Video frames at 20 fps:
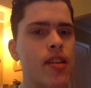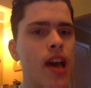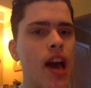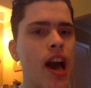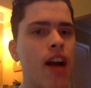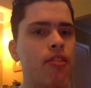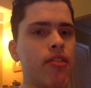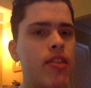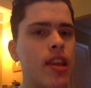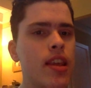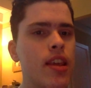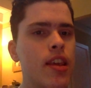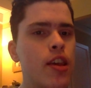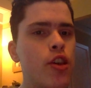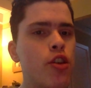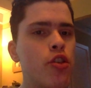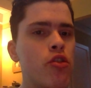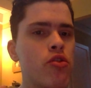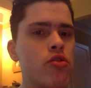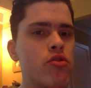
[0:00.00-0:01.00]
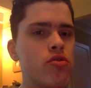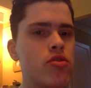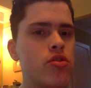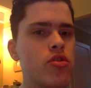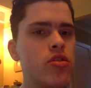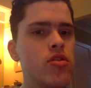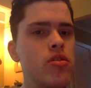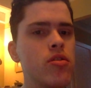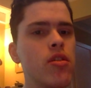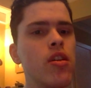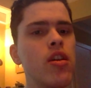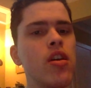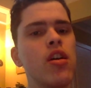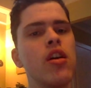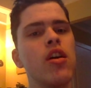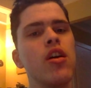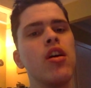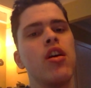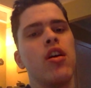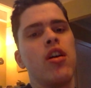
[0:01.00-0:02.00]
to have any cures.
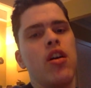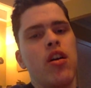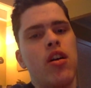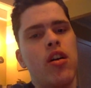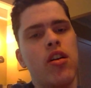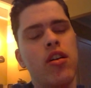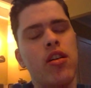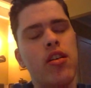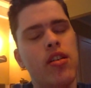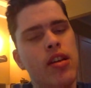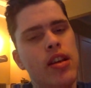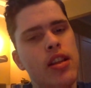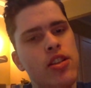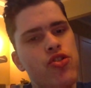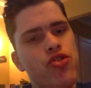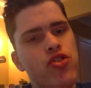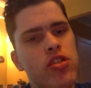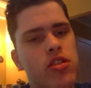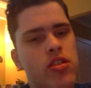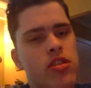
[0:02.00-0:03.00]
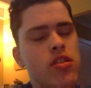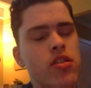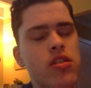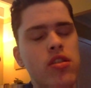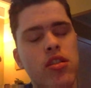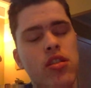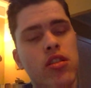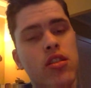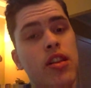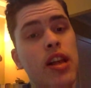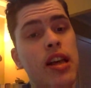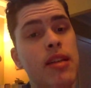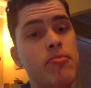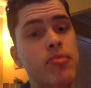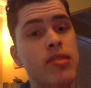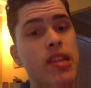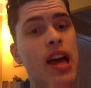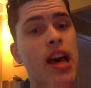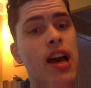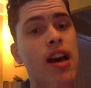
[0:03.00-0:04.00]
It just
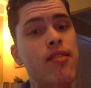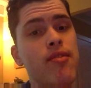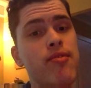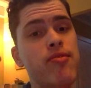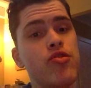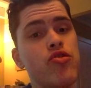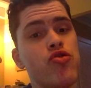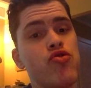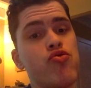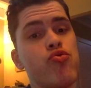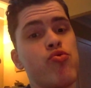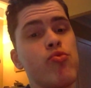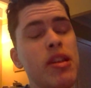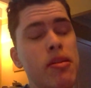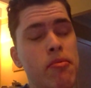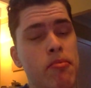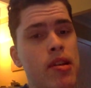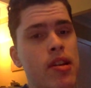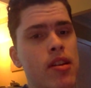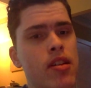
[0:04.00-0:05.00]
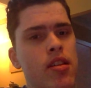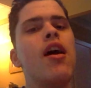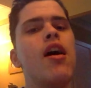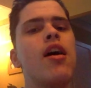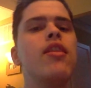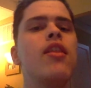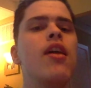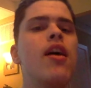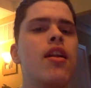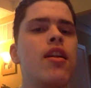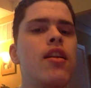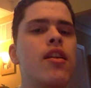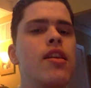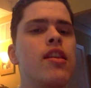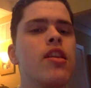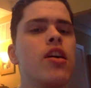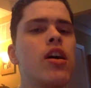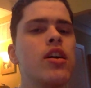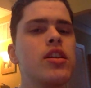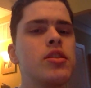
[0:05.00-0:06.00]
claims to have treatment. And then he
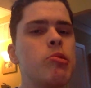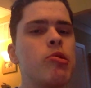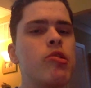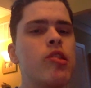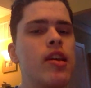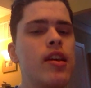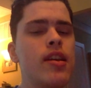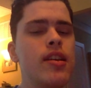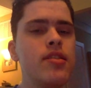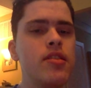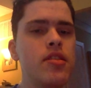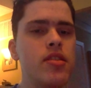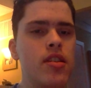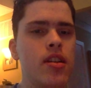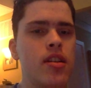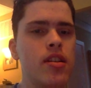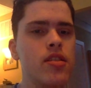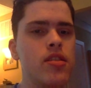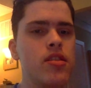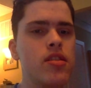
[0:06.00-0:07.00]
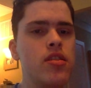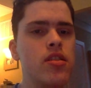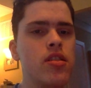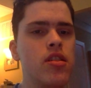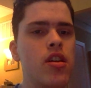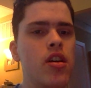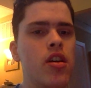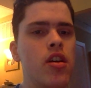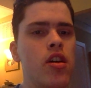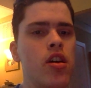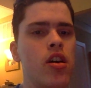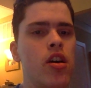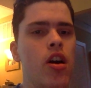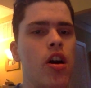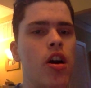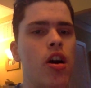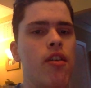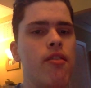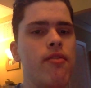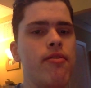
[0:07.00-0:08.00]
talks about the incidence
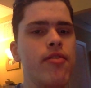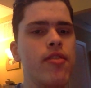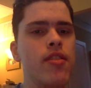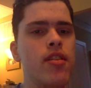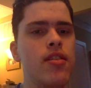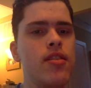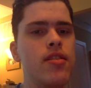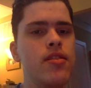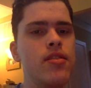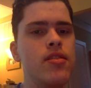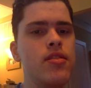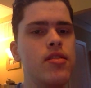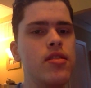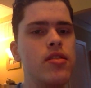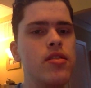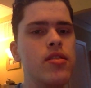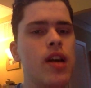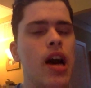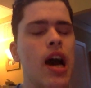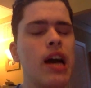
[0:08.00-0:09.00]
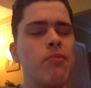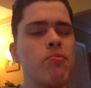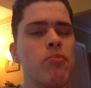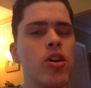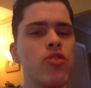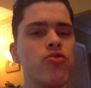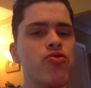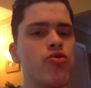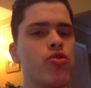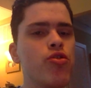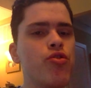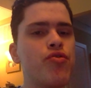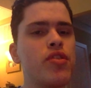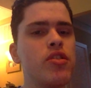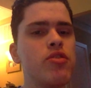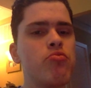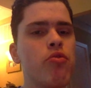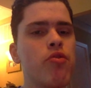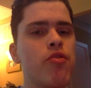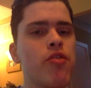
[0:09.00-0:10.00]
of a disease. I'm not sure if
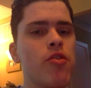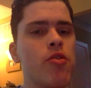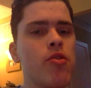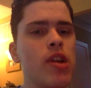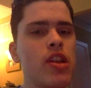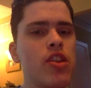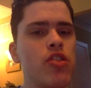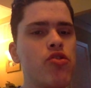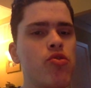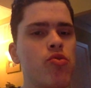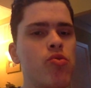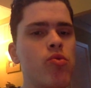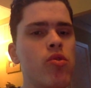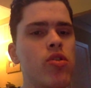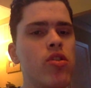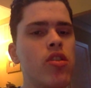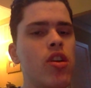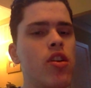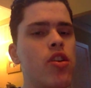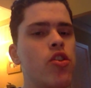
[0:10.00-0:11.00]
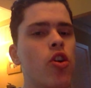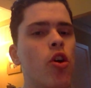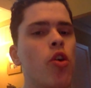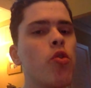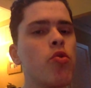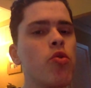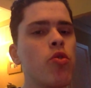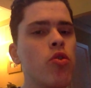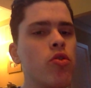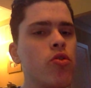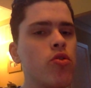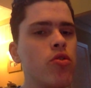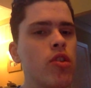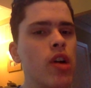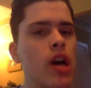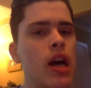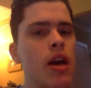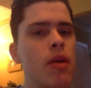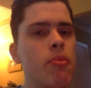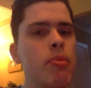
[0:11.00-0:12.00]
he's referring to the
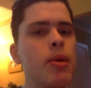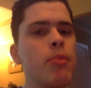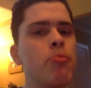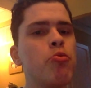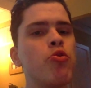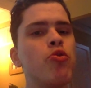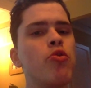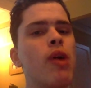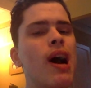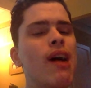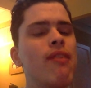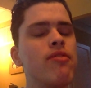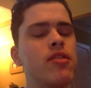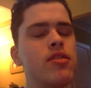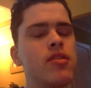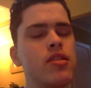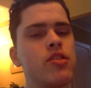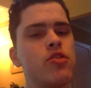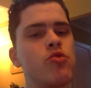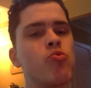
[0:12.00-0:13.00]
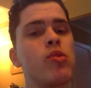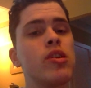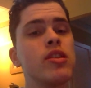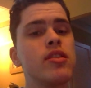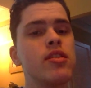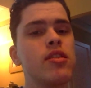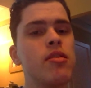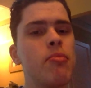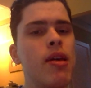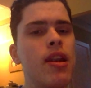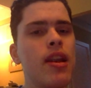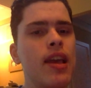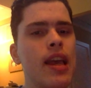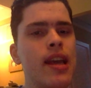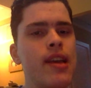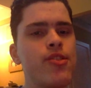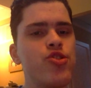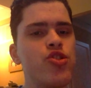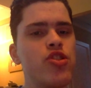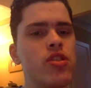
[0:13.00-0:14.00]
total people who have the disease once the
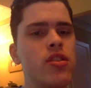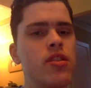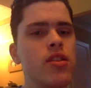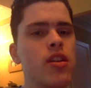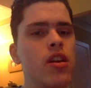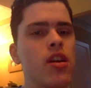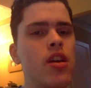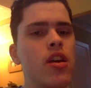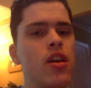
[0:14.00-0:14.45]
medication